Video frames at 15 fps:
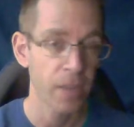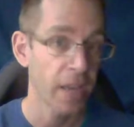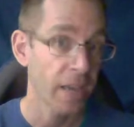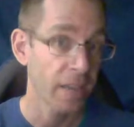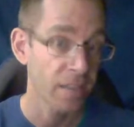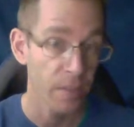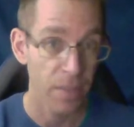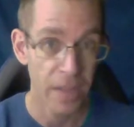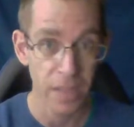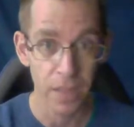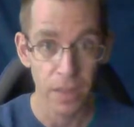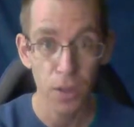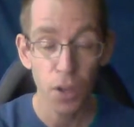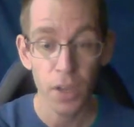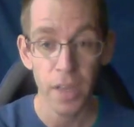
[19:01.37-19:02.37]
he has to be
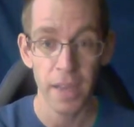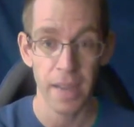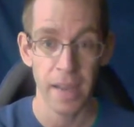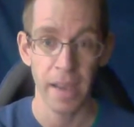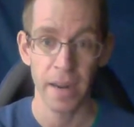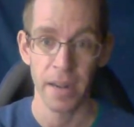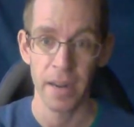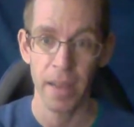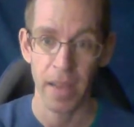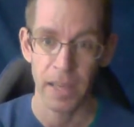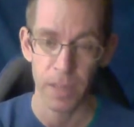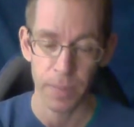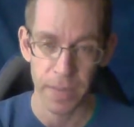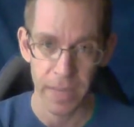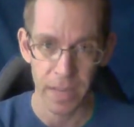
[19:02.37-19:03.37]
looking at it. He has
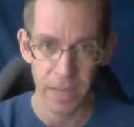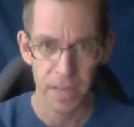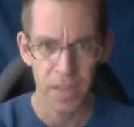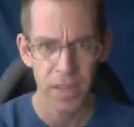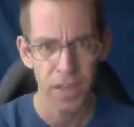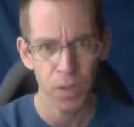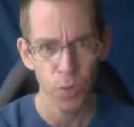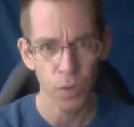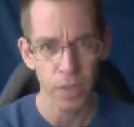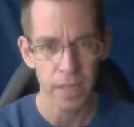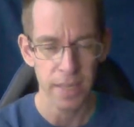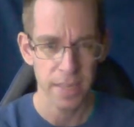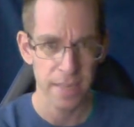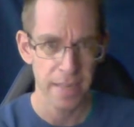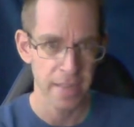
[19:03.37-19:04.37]
to be continually
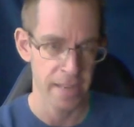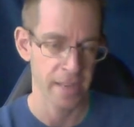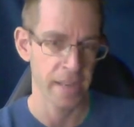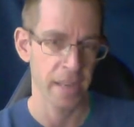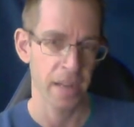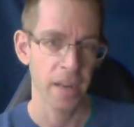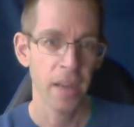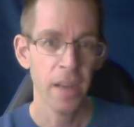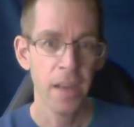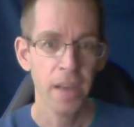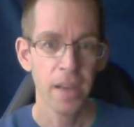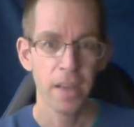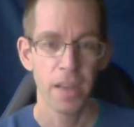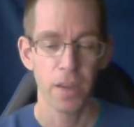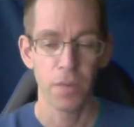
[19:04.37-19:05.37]
seeing it.
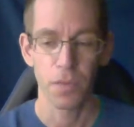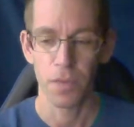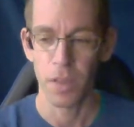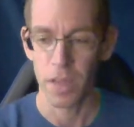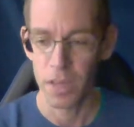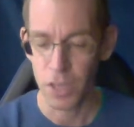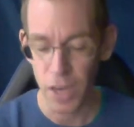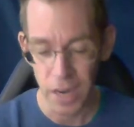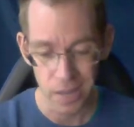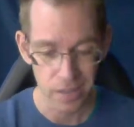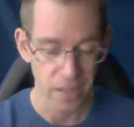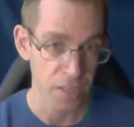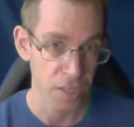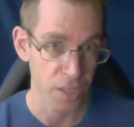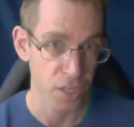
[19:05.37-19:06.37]
If the child
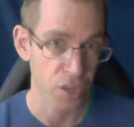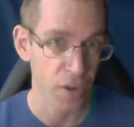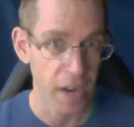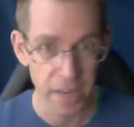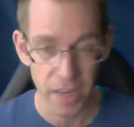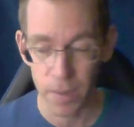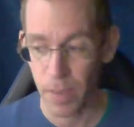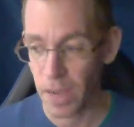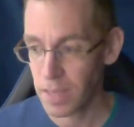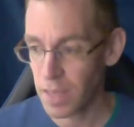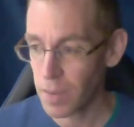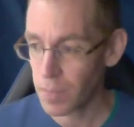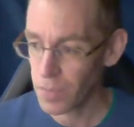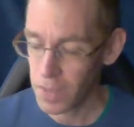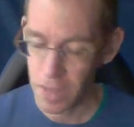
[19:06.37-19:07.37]
gets distracted by
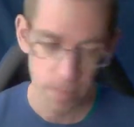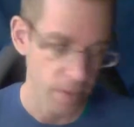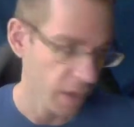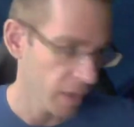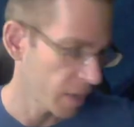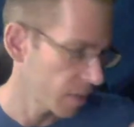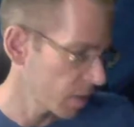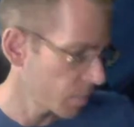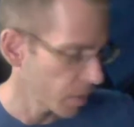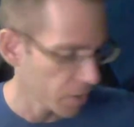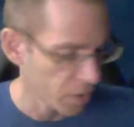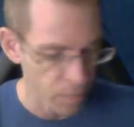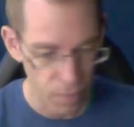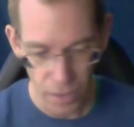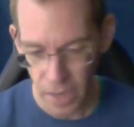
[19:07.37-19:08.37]
something, by some
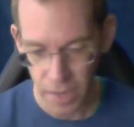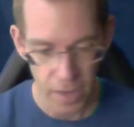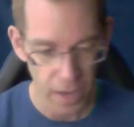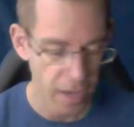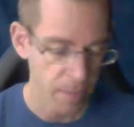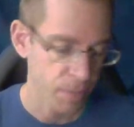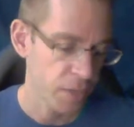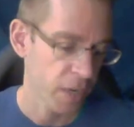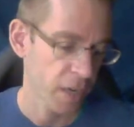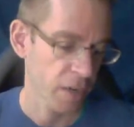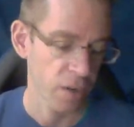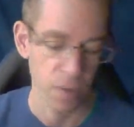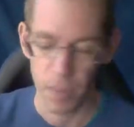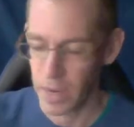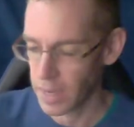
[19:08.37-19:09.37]
other bright object
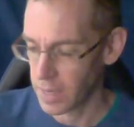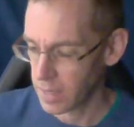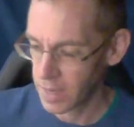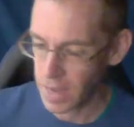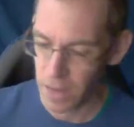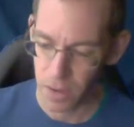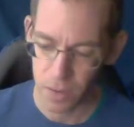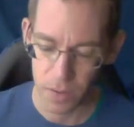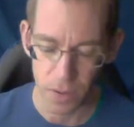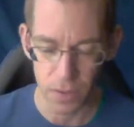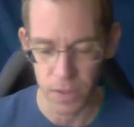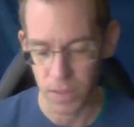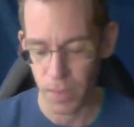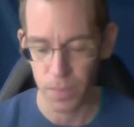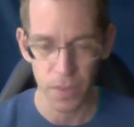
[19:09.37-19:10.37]
or by a sound or
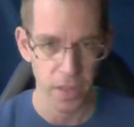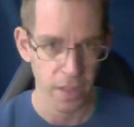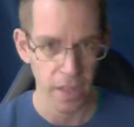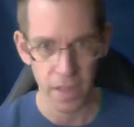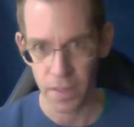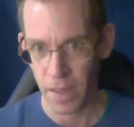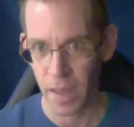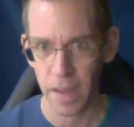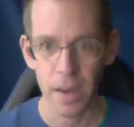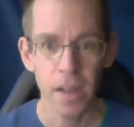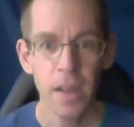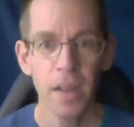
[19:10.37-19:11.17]
something like that,